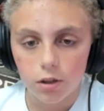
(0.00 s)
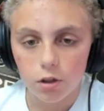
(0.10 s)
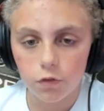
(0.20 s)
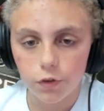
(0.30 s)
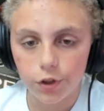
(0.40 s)

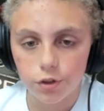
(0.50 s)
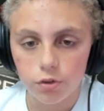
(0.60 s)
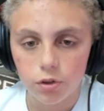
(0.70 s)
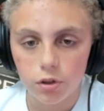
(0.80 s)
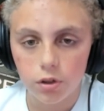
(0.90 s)
over
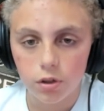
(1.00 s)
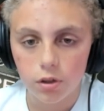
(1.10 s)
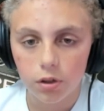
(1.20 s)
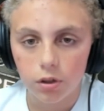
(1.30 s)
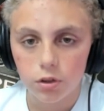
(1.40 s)
here
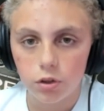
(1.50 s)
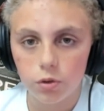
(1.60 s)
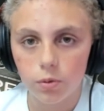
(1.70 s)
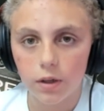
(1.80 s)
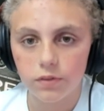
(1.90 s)

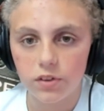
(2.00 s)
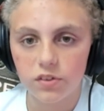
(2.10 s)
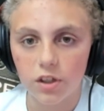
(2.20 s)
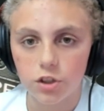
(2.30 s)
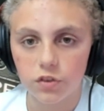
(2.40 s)
you have the station